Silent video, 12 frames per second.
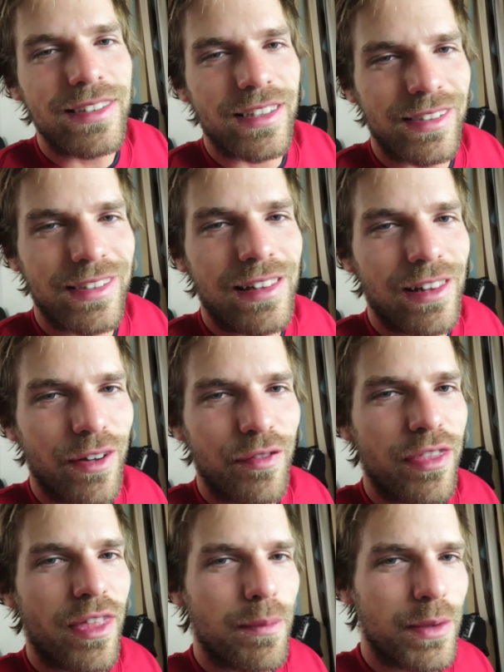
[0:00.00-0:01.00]
I still
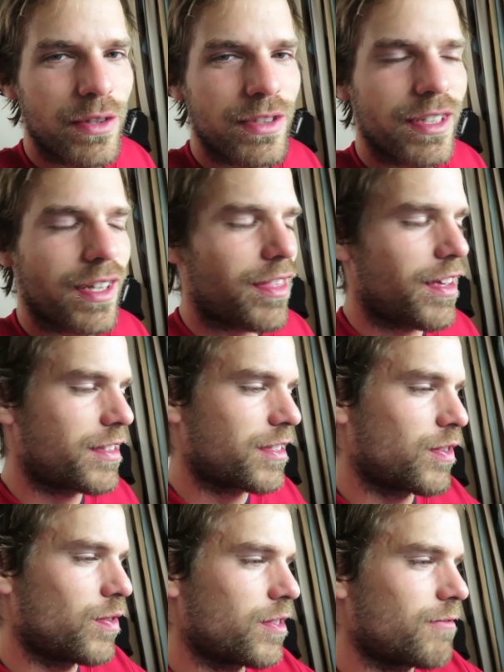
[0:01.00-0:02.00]
love the music,
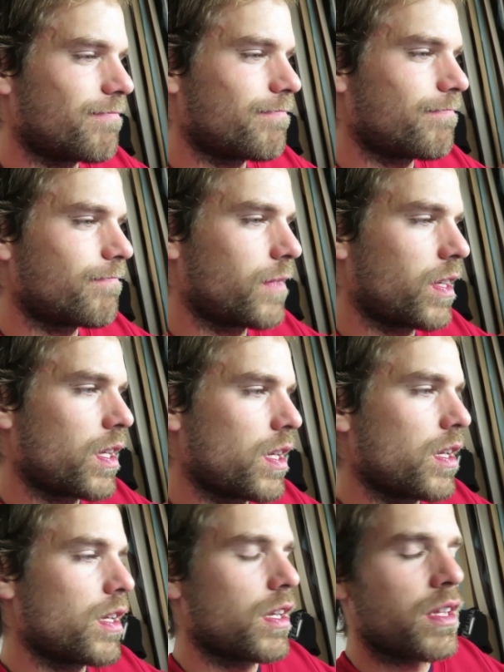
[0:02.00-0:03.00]
that's good.
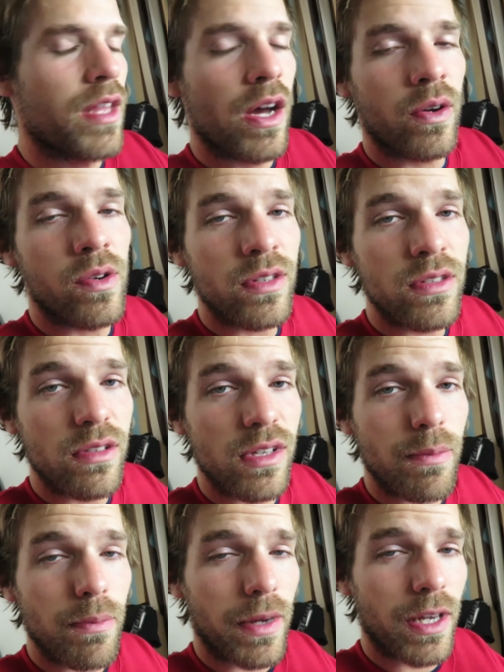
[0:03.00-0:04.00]
Now going to
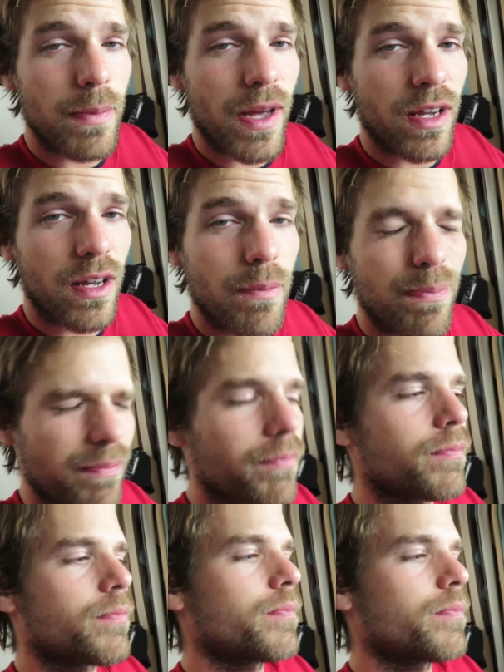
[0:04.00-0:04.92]
sleep, make it back up.